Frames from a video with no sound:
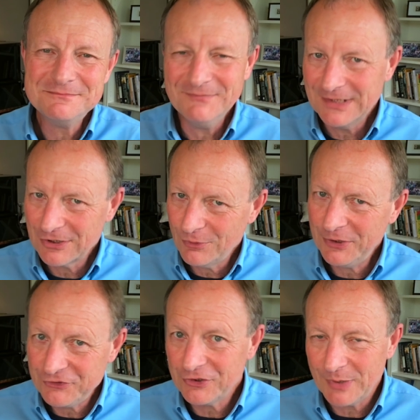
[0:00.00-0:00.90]
The
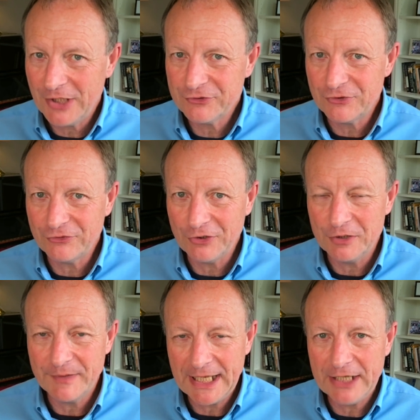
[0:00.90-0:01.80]
question to ask
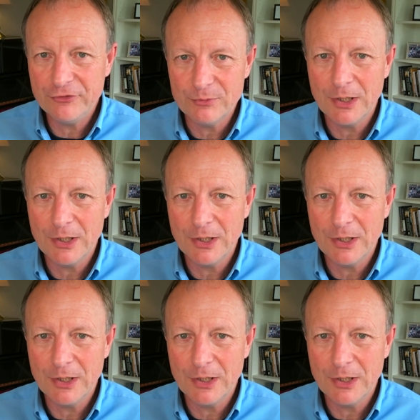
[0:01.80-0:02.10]
yourself as you